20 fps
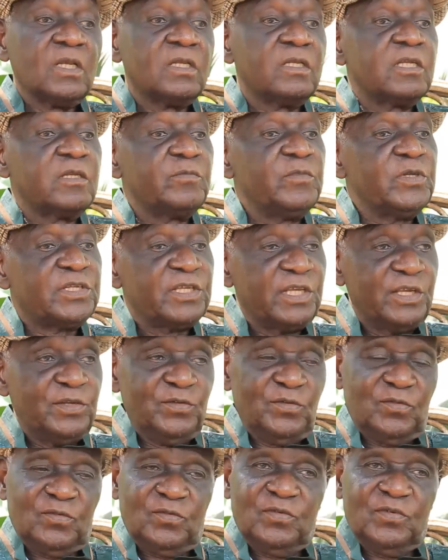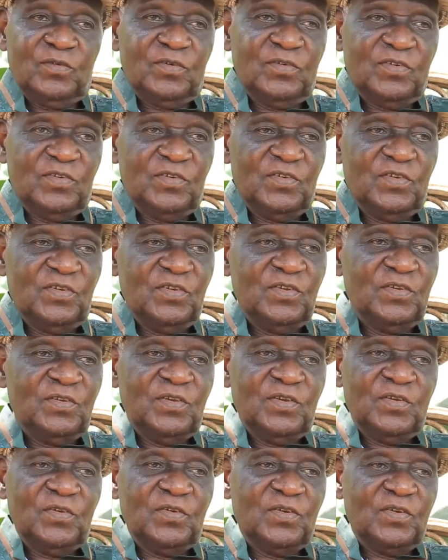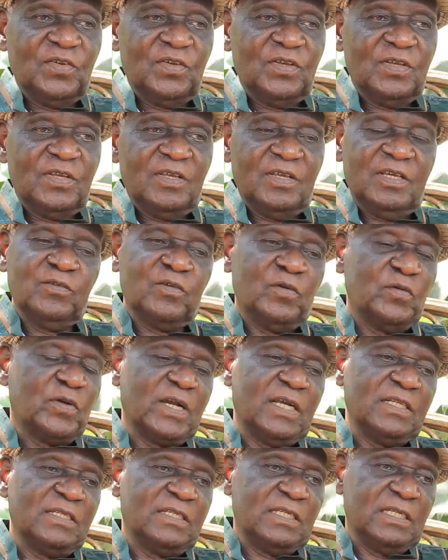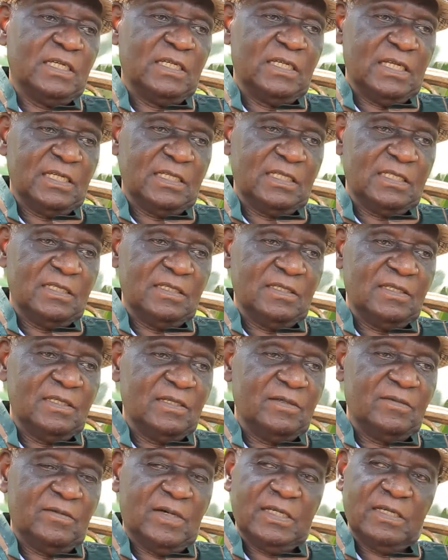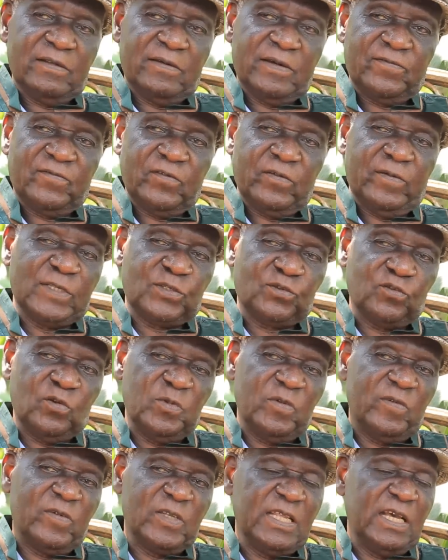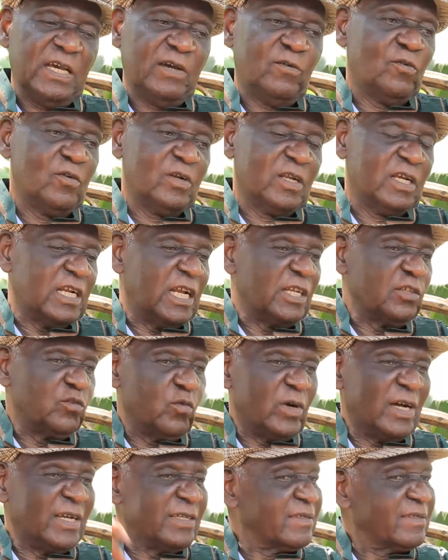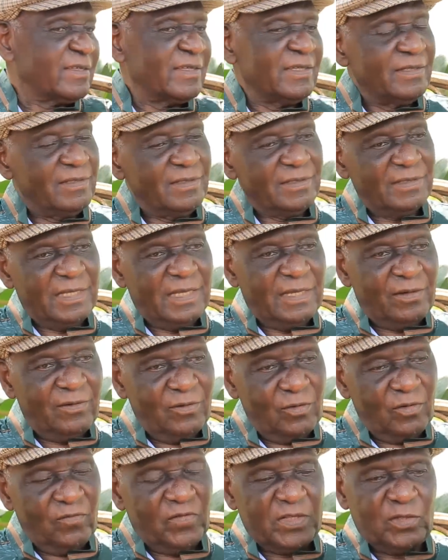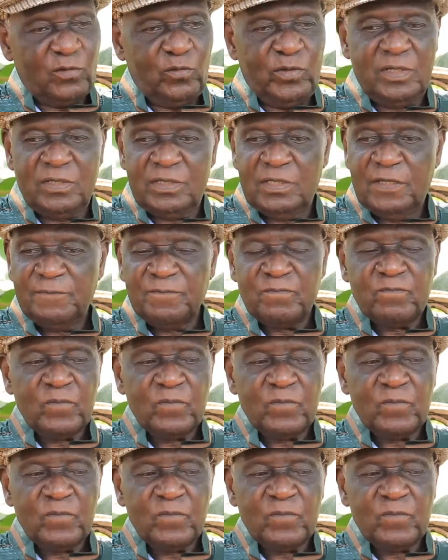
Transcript: Let me tell you. Anyway, we can't regret. One of us, people, they are all graduates. They are all over the world.